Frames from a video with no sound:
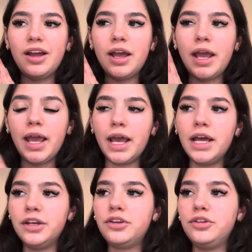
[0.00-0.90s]

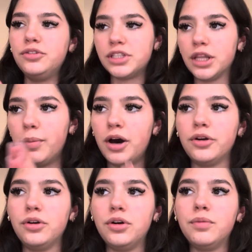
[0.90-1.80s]
and using the
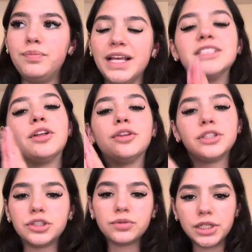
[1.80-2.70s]
model based on their
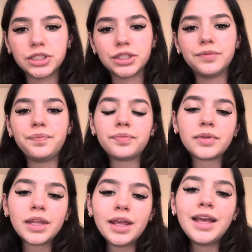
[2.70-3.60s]
situation.
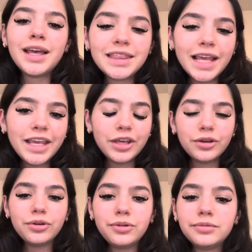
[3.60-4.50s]
Thank
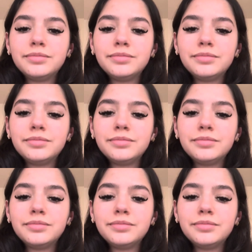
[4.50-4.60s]
you.